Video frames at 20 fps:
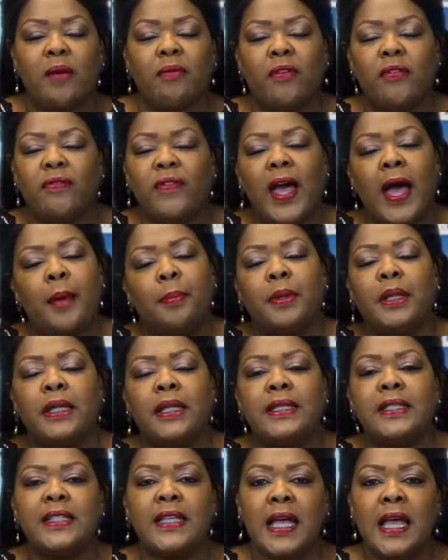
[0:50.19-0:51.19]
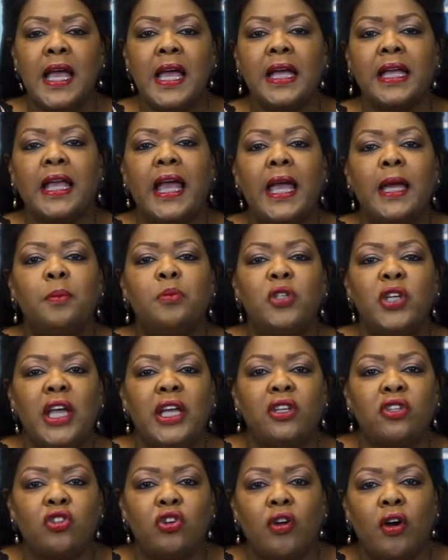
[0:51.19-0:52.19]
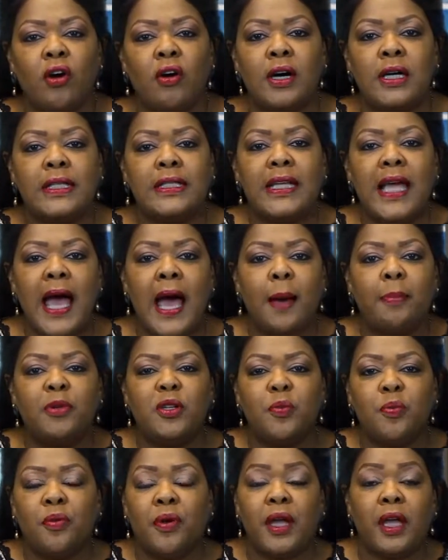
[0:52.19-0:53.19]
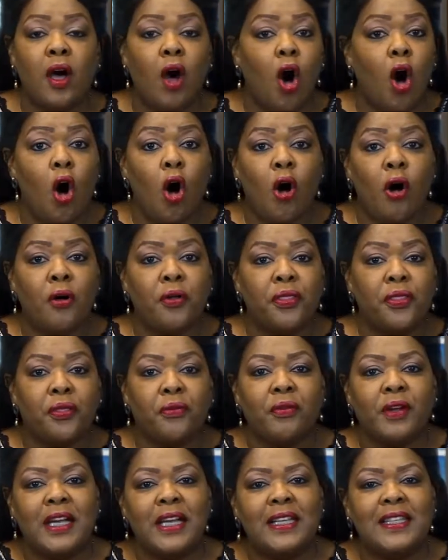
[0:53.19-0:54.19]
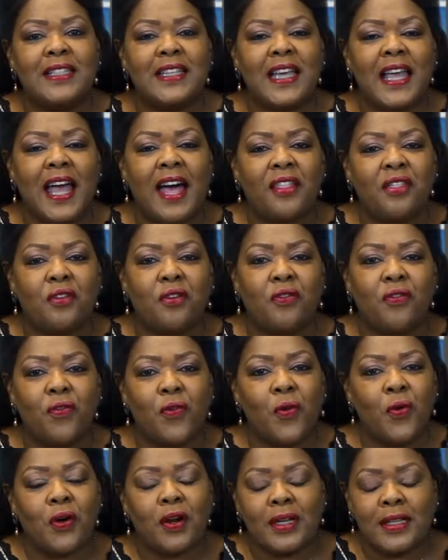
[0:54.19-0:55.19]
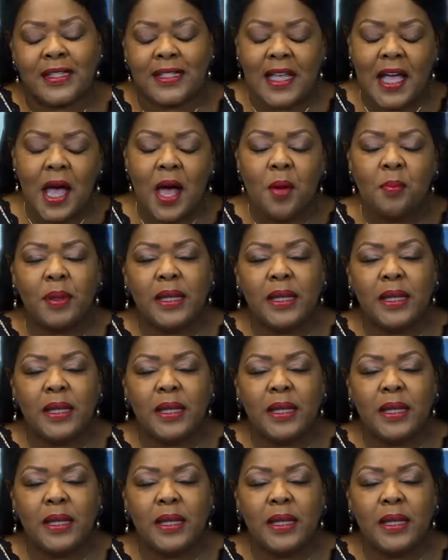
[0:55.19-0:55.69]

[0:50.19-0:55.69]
We have a fabulous game changer on tap to bring all three together for us.